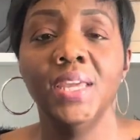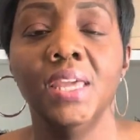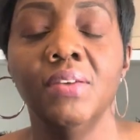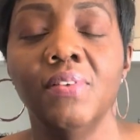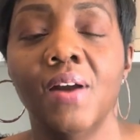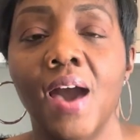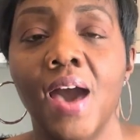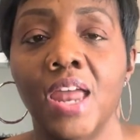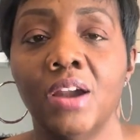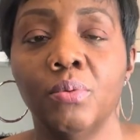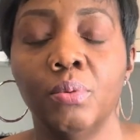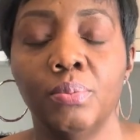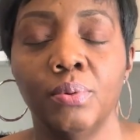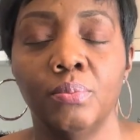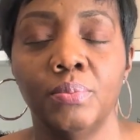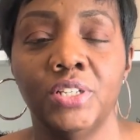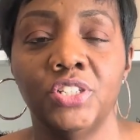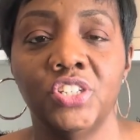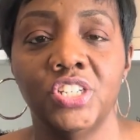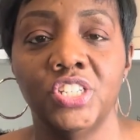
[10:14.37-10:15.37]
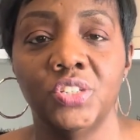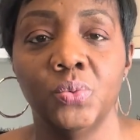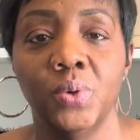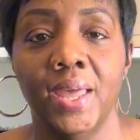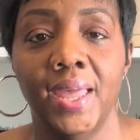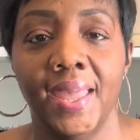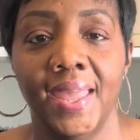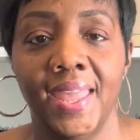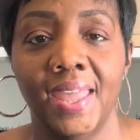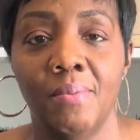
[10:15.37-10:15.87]
give an honorable mention to a
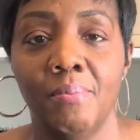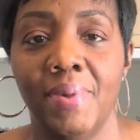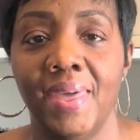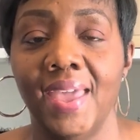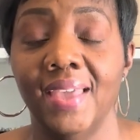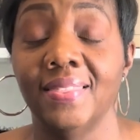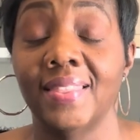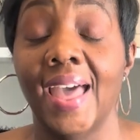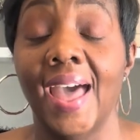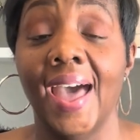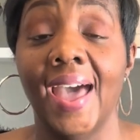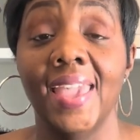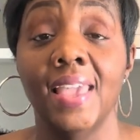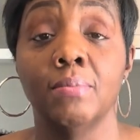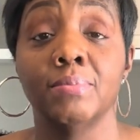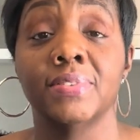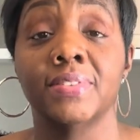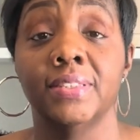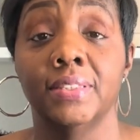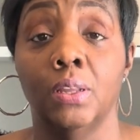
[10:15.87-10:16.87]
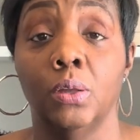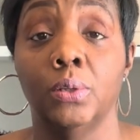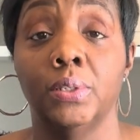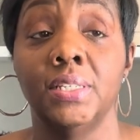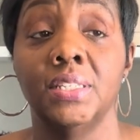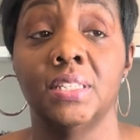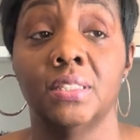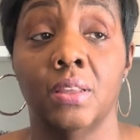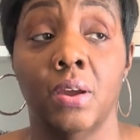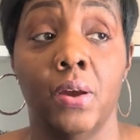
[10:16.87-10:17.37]
handbag that I am slowly
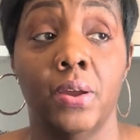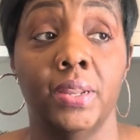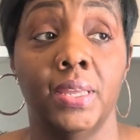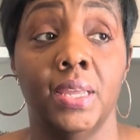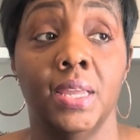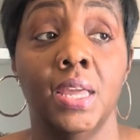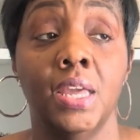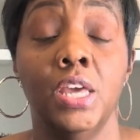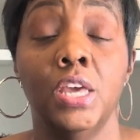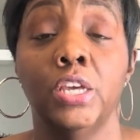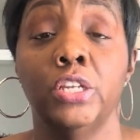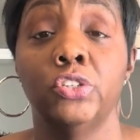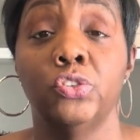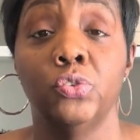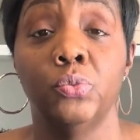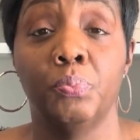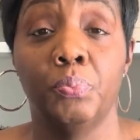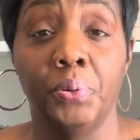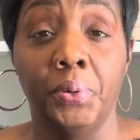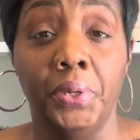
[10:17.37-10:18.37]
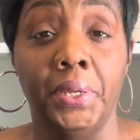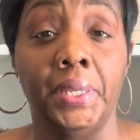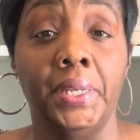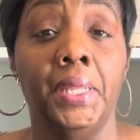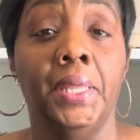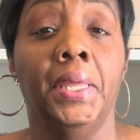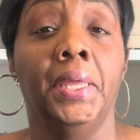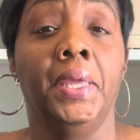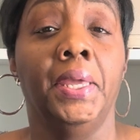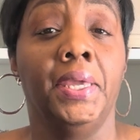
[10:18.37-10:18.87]
starting to put
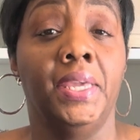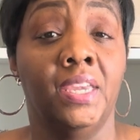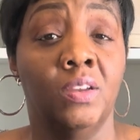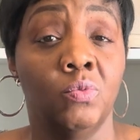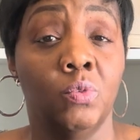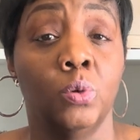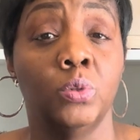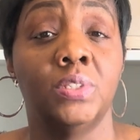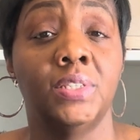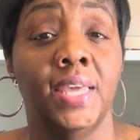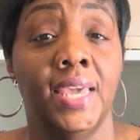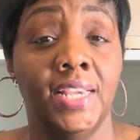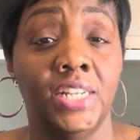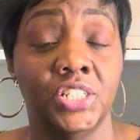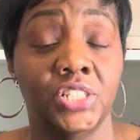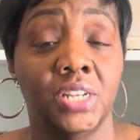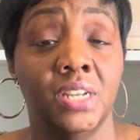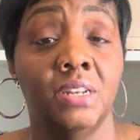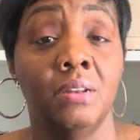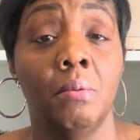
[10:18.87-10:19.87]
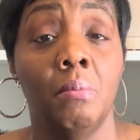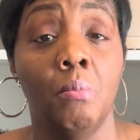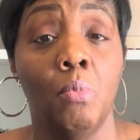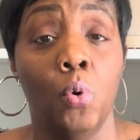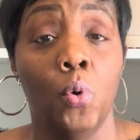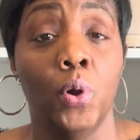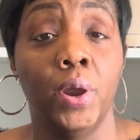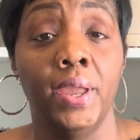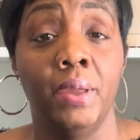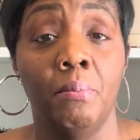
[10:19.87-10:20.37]
in rotation
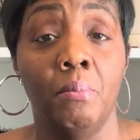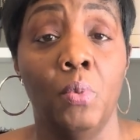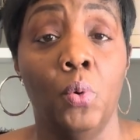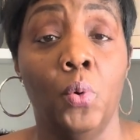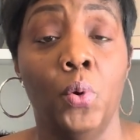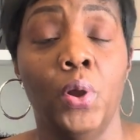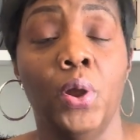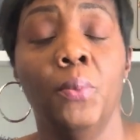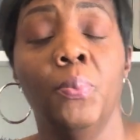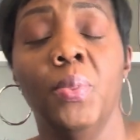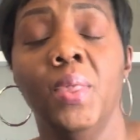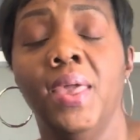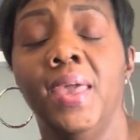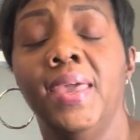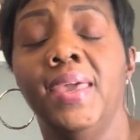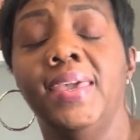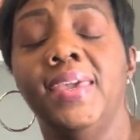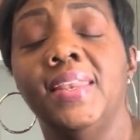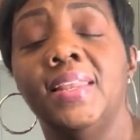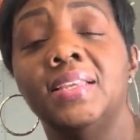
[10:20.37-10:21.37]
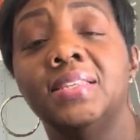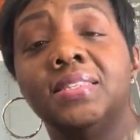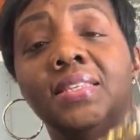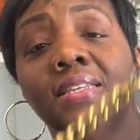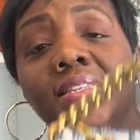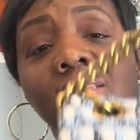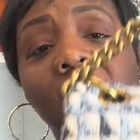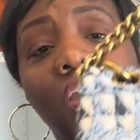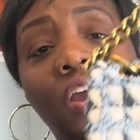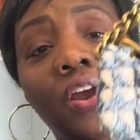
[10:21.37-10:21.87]
more and more. It is
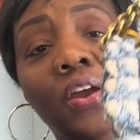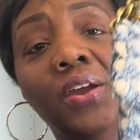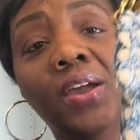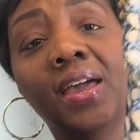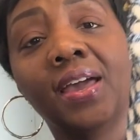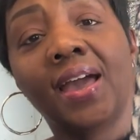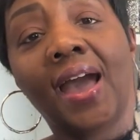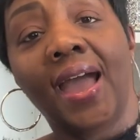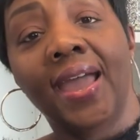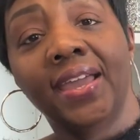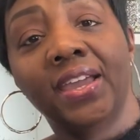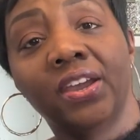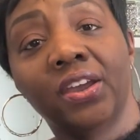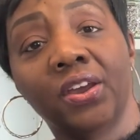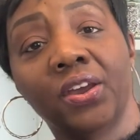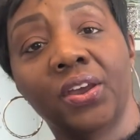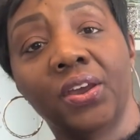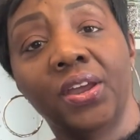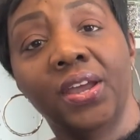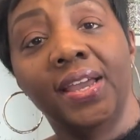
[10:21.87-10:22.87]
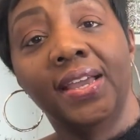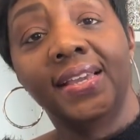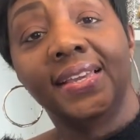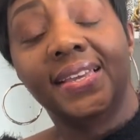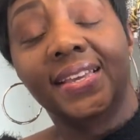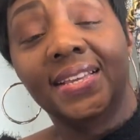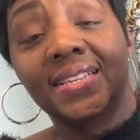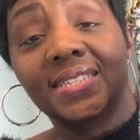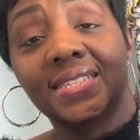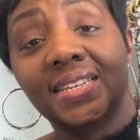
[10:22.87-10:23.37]
this Geiger
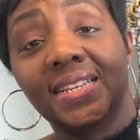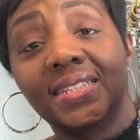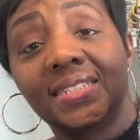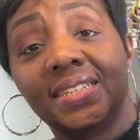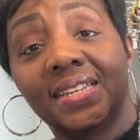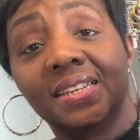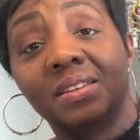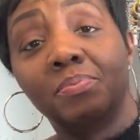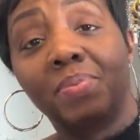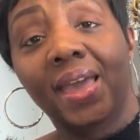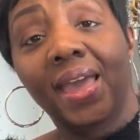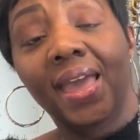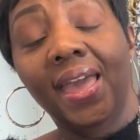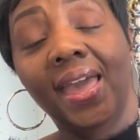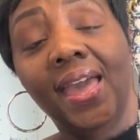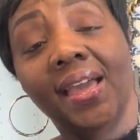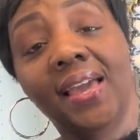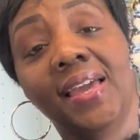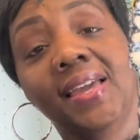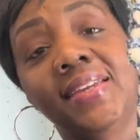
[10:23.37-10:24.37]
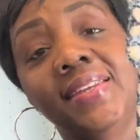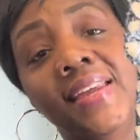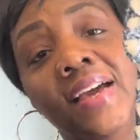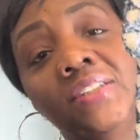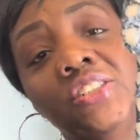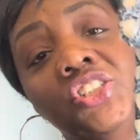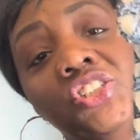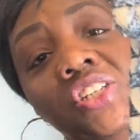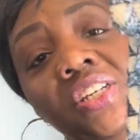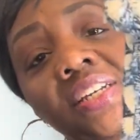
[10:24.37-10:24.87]
Kensington bag. Now
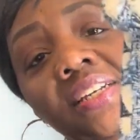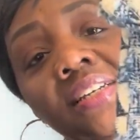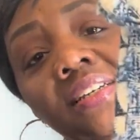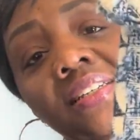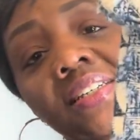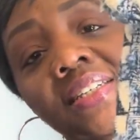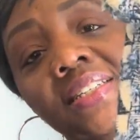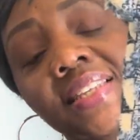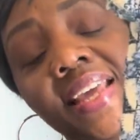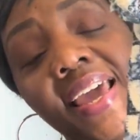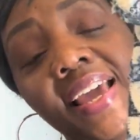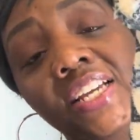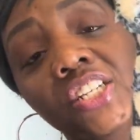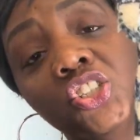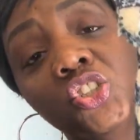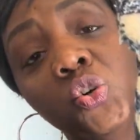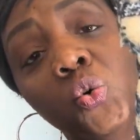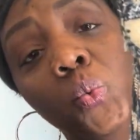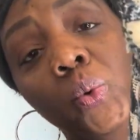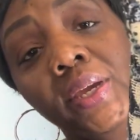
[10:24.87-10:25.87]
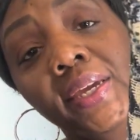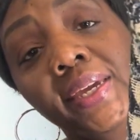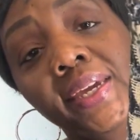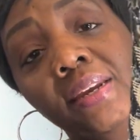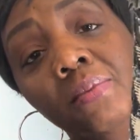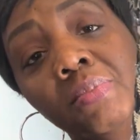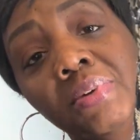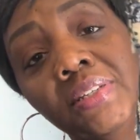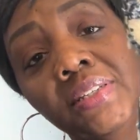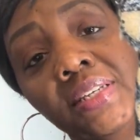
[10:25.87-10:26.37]
she is a tweed
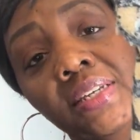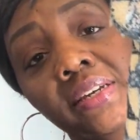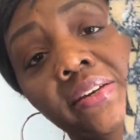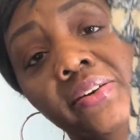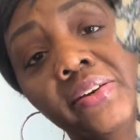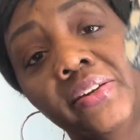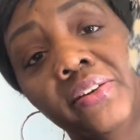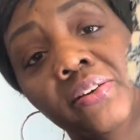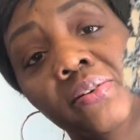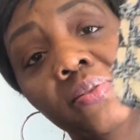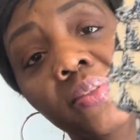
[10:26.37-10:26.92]
material.